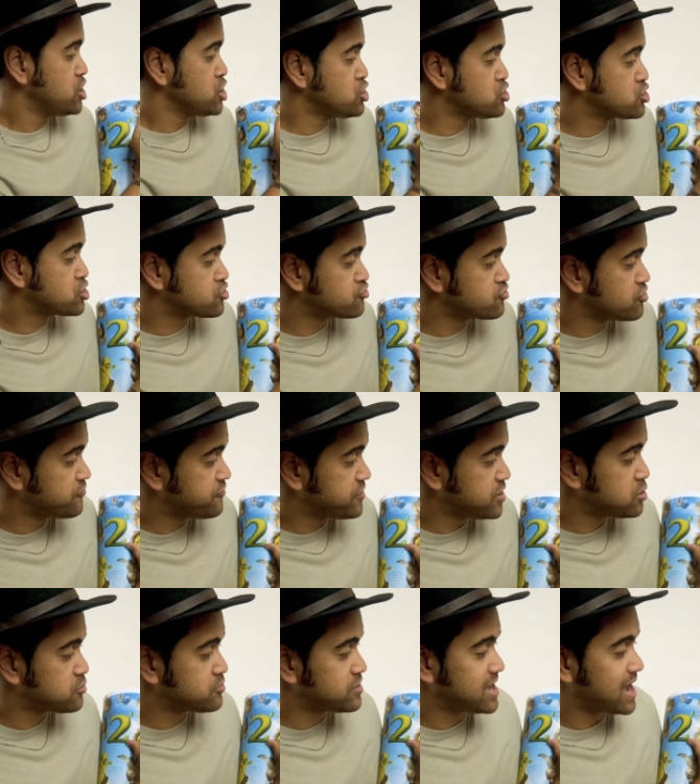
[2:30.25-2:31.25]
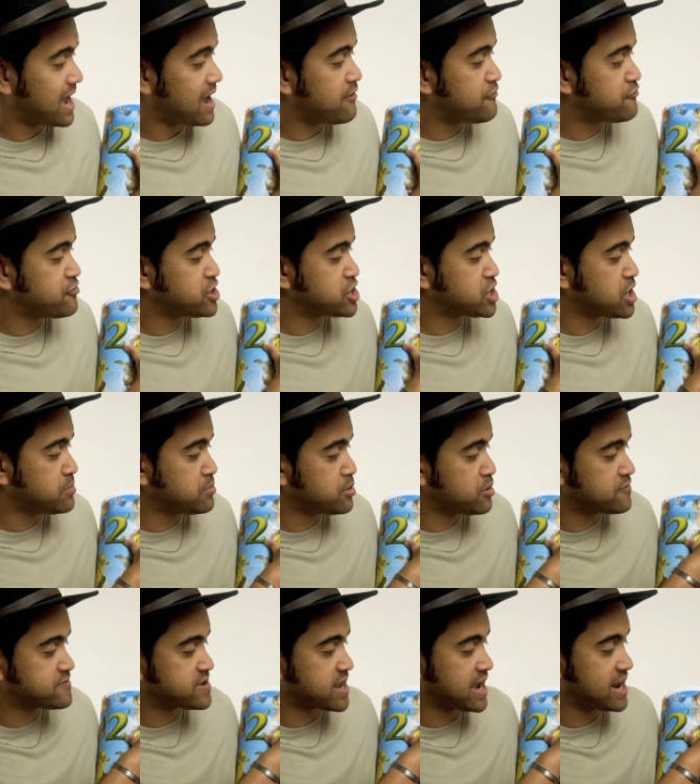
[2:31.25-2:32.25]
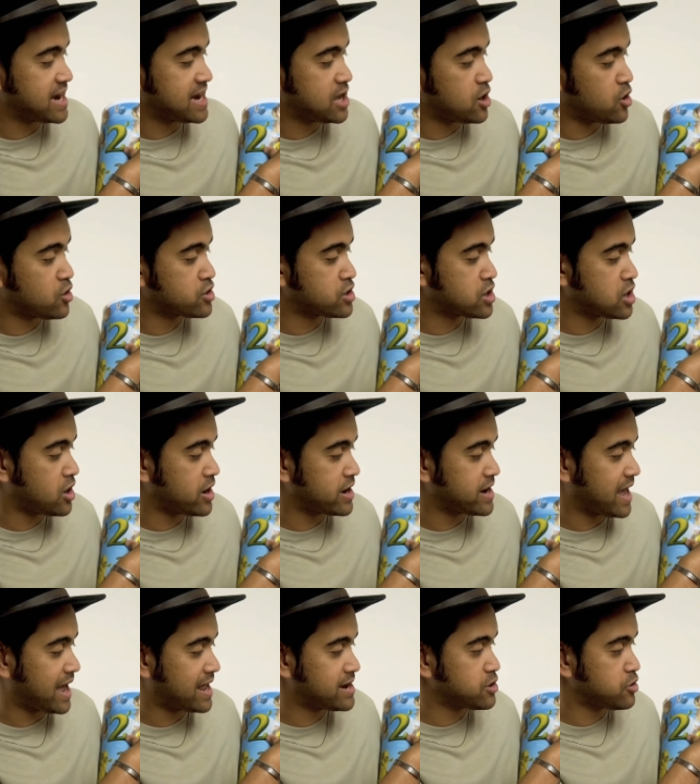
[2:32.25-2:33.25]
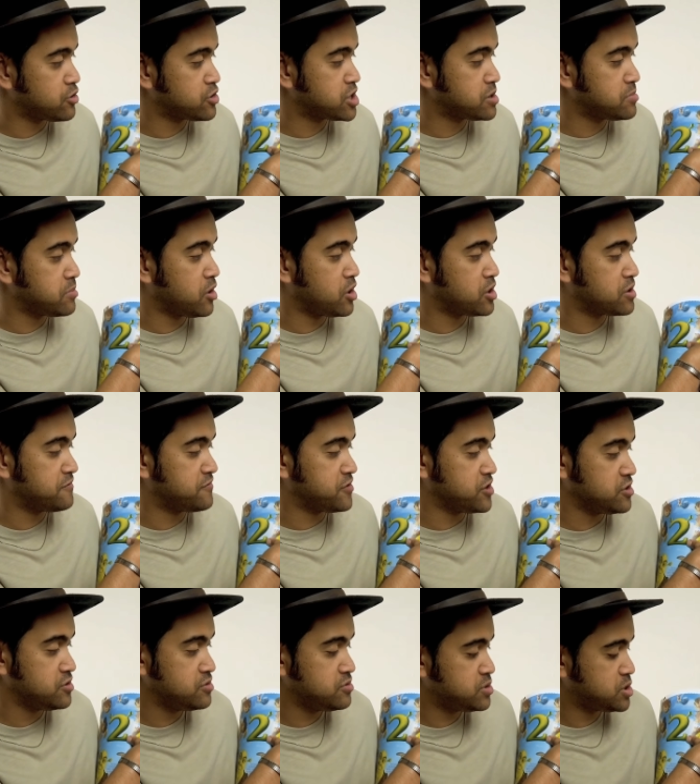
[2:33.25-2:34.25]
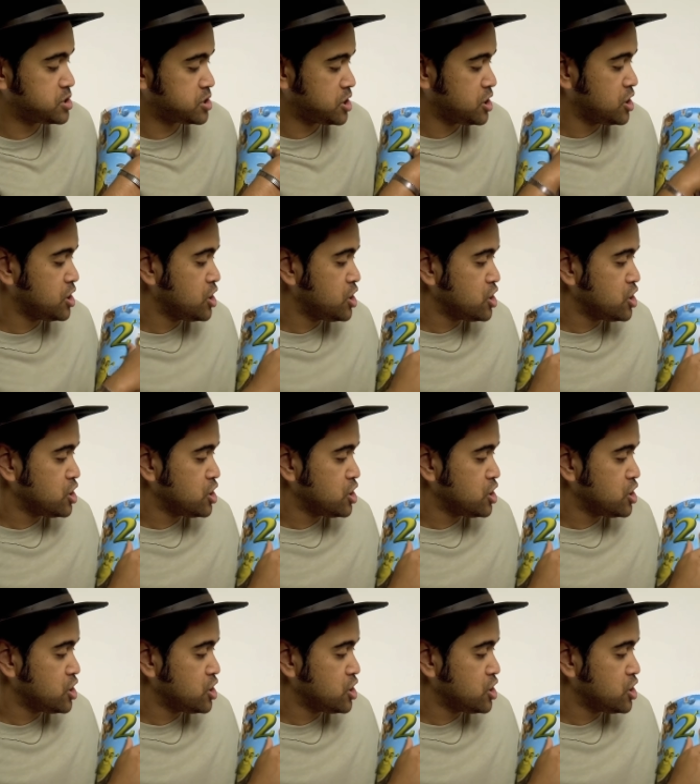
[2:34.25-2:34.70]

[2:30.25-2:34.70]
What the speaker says: You can reveal the average number of daily online and on-demand views.